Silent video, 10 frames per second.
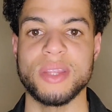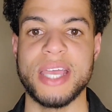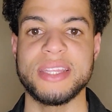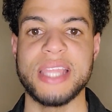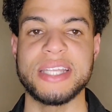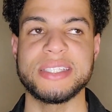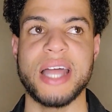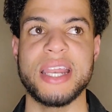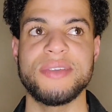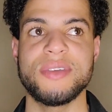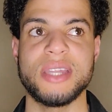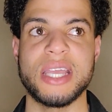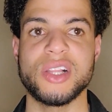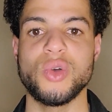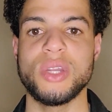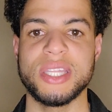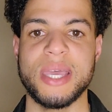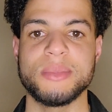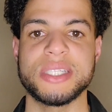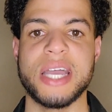That that's not even including
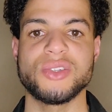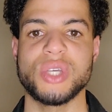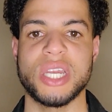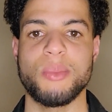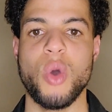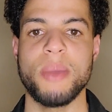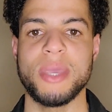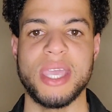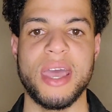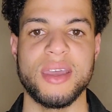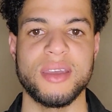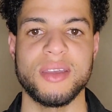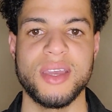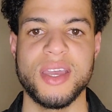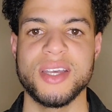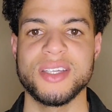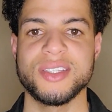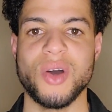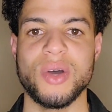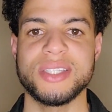them scheduling an appointment yet.
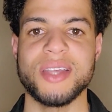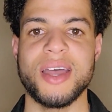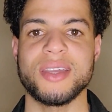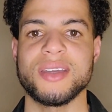So it's like